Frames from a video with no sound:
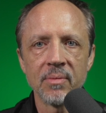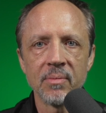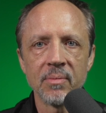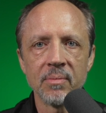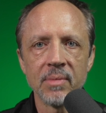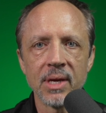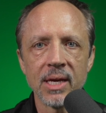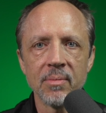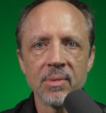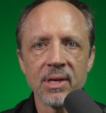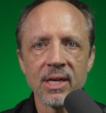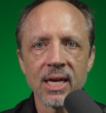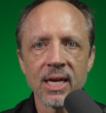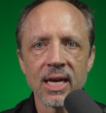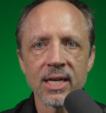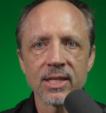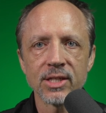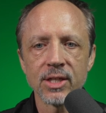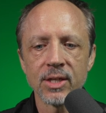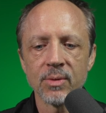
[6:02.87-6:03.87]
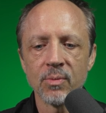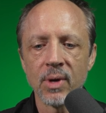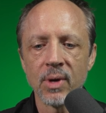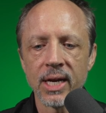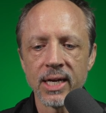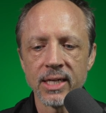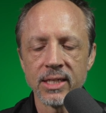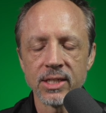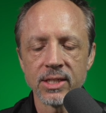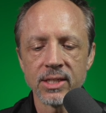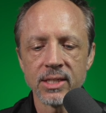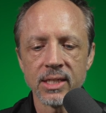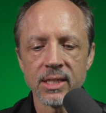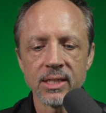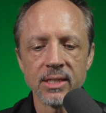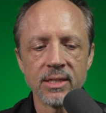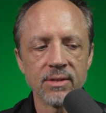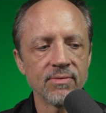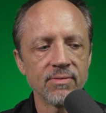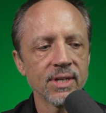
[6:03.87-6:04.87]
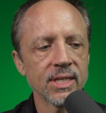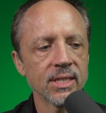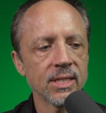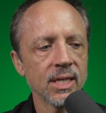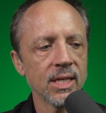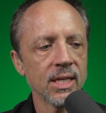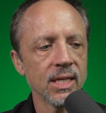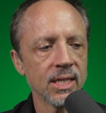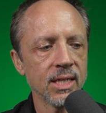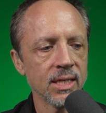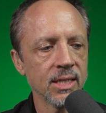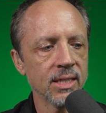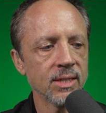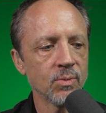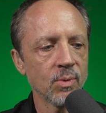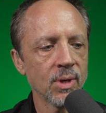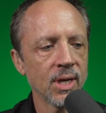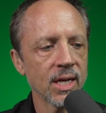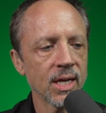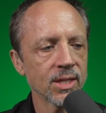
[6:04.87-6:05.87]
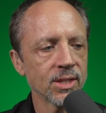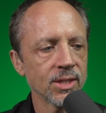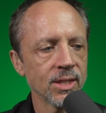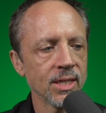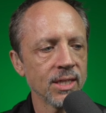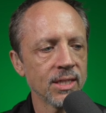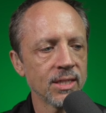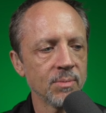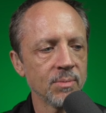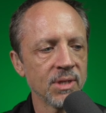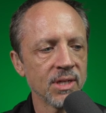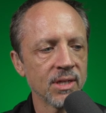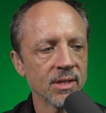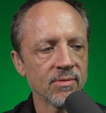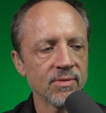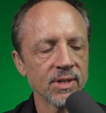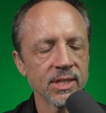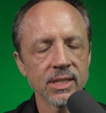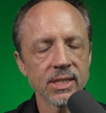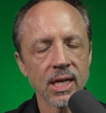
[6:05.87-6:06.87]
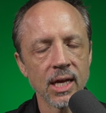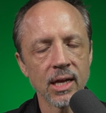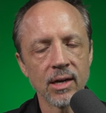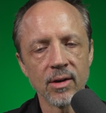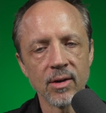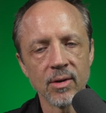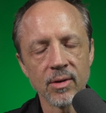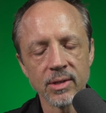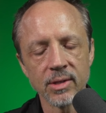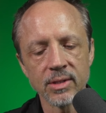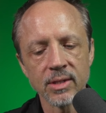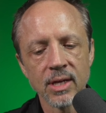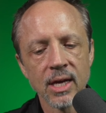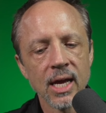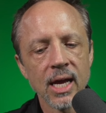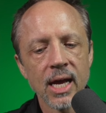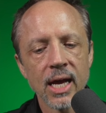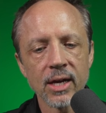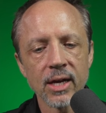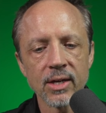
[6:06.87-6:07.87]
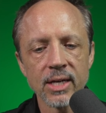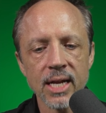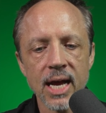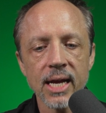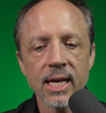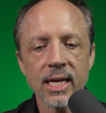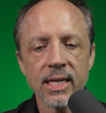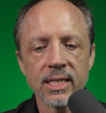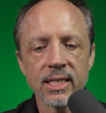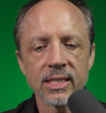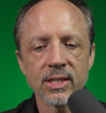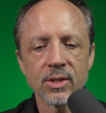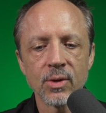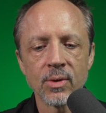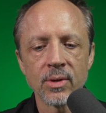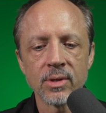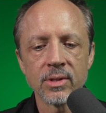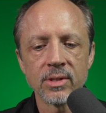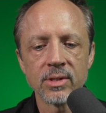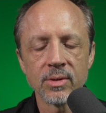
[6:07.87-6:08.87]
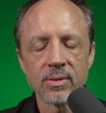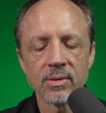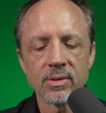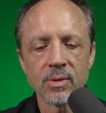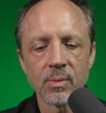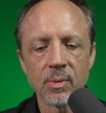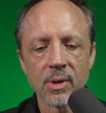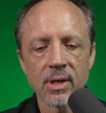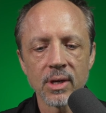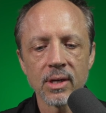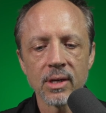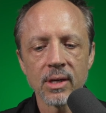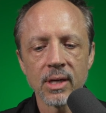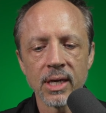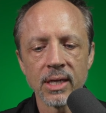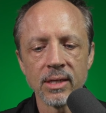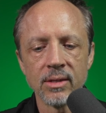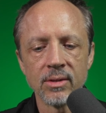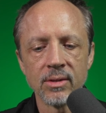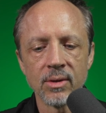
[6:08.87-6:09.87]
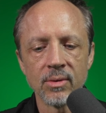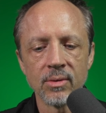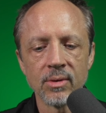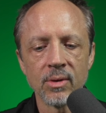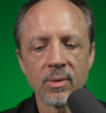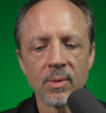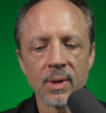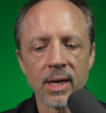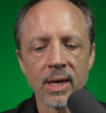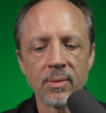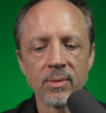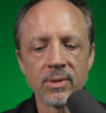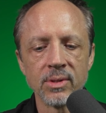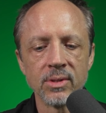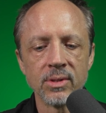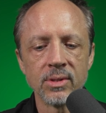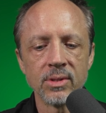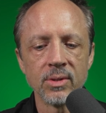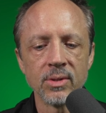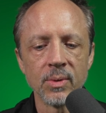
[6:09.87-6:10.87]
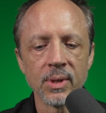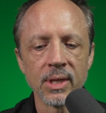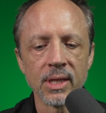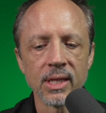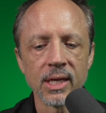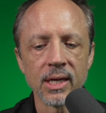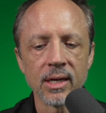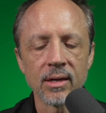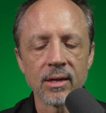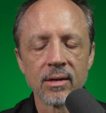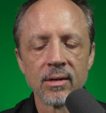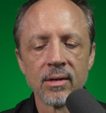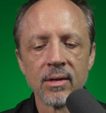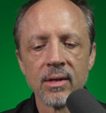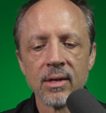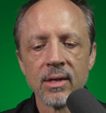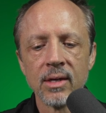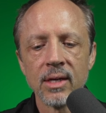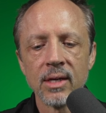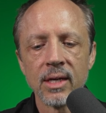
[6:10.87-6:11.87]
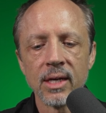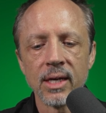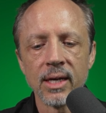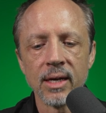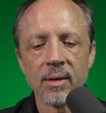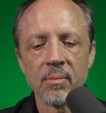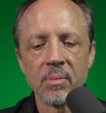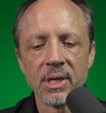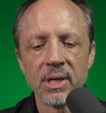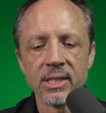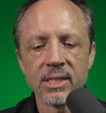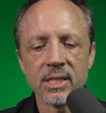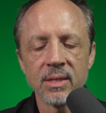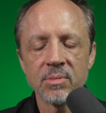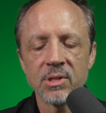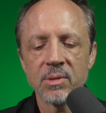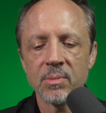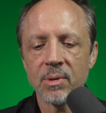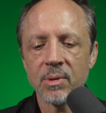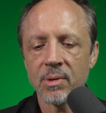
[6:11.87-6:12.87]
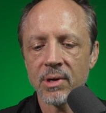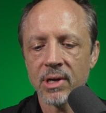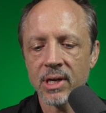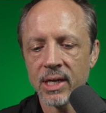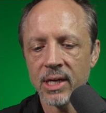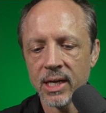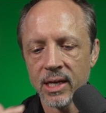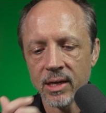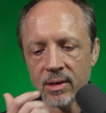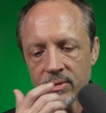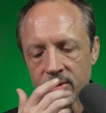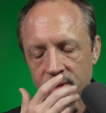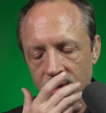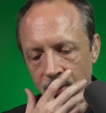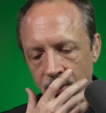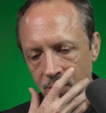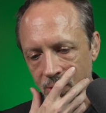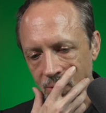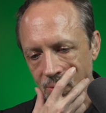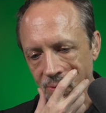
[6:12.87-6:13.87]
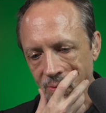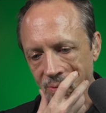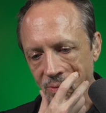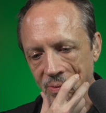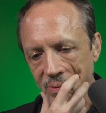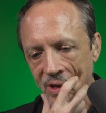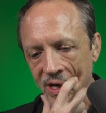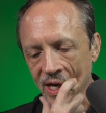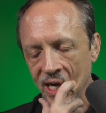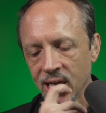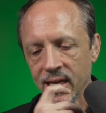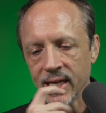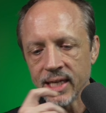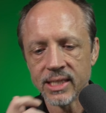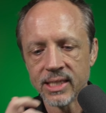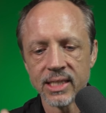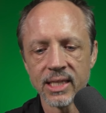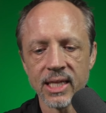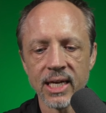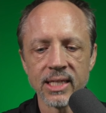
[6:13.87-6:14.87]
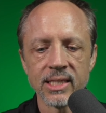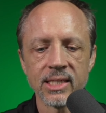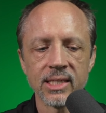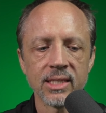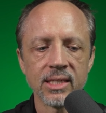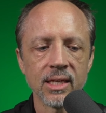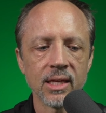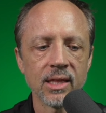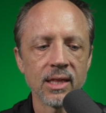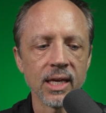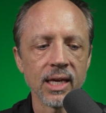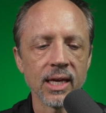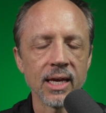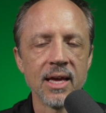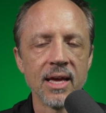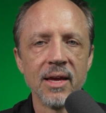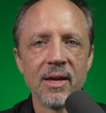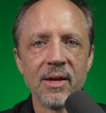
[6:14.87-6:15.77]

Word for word: maybe actually what I just did to fix it is what actually needs to be done to fix it. I don't know. It's I could not get Discord to to work. I don't know what I was doing there, uh, but it seems to be working now. So I guess that's a thing.